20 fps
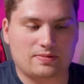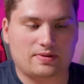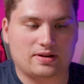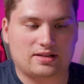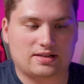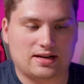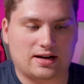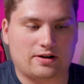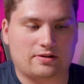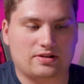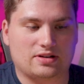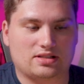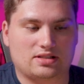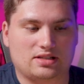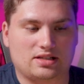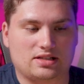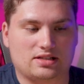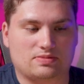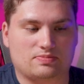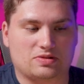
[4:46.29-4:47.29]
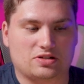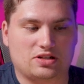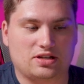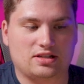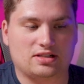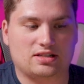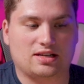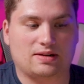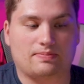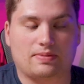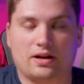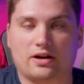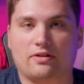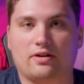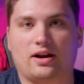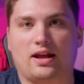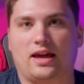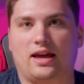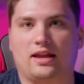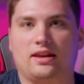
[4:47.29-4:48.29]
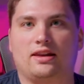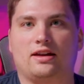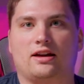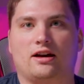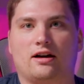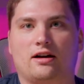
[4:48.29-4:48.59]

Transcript: a bit down as these machines get better at handing